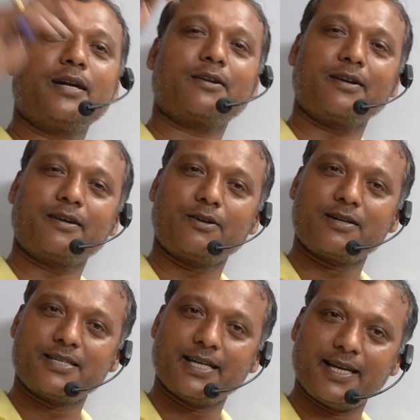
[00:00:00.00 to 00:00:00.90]
are
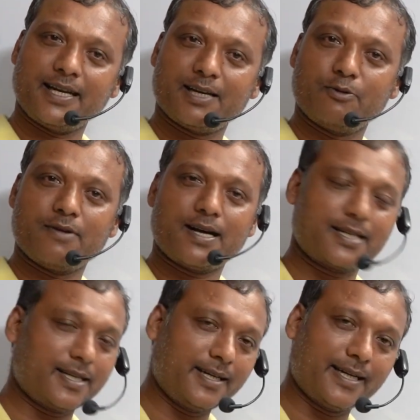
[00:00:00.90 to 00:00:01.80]
sitting
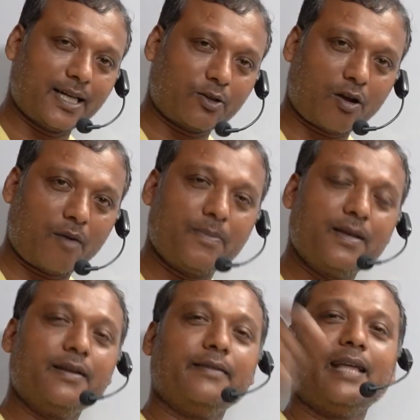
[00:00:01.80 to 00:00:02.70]
at the top,
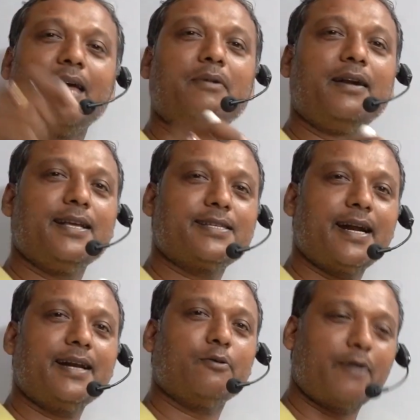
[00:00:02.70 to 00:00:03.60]
they will
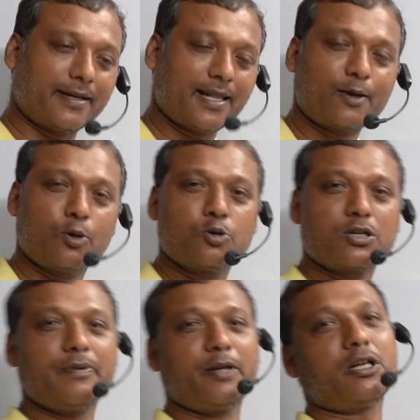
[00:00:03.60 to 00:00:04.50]
decide what the course
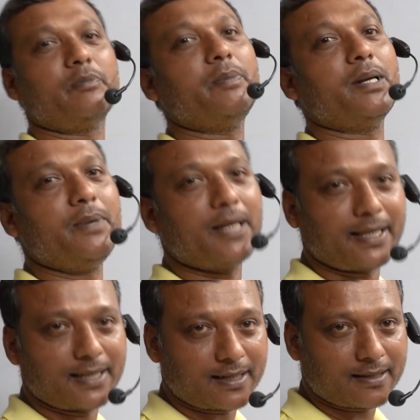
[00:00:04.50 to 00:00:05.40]
of economy will be
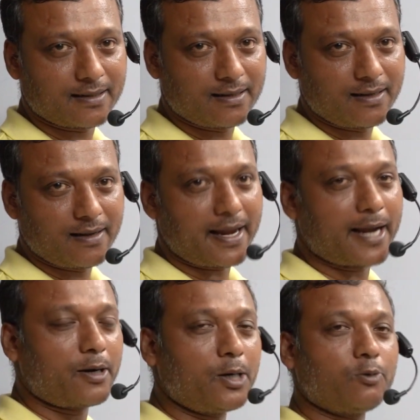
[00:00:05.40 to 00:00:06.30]
like that.
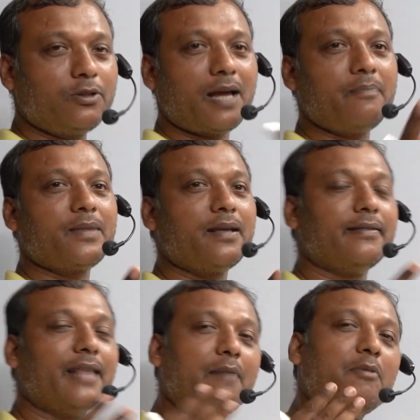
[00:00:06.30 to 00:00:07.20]
According to them,
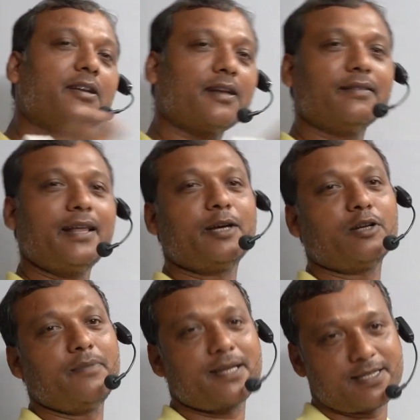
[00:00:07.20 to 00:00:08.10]
they will run the
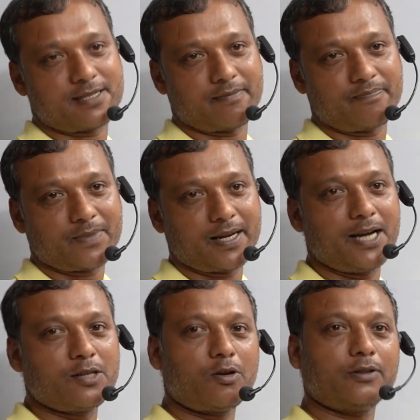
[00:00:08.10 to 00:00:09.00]
economic system. It
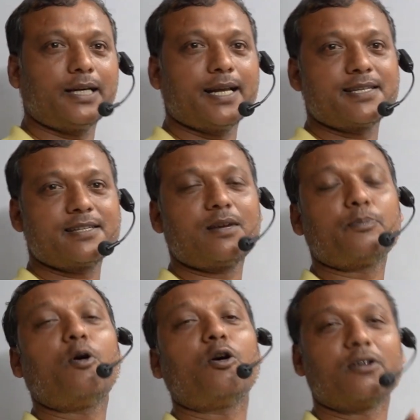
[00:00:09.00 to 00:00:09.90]
is not the decision of
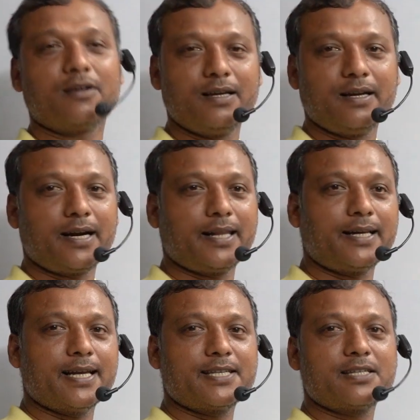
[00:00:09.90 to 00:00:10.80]
all. It is the
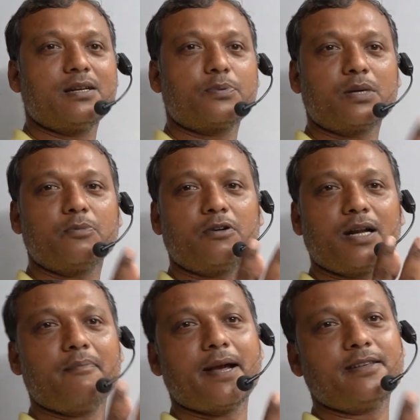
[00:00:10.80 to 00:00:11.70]
decision of some kind
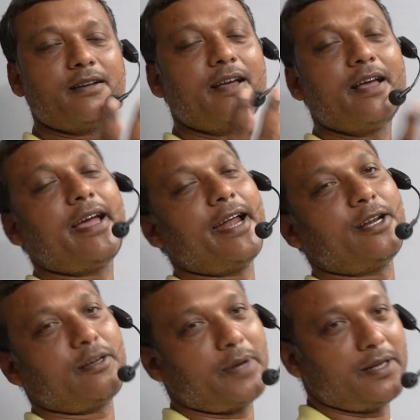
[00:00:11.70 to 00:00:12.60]
of major
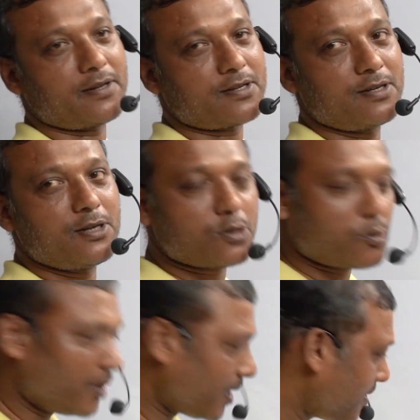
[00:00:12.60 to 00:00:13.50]
entrepreneurs. So
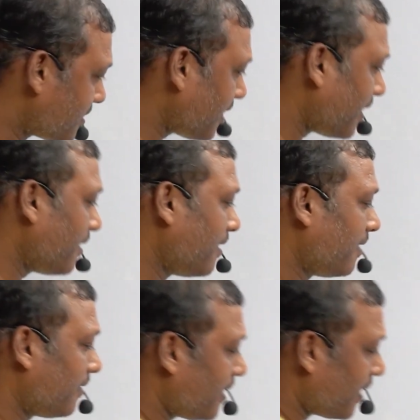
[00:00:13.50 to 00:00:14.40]
we can say
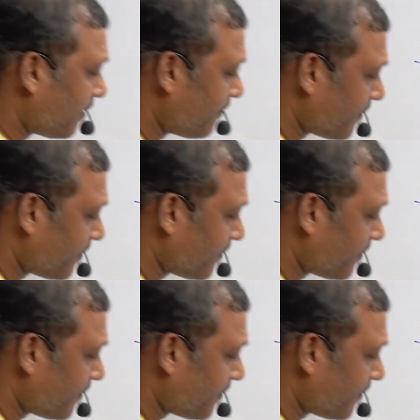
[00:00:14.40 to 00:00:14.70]
that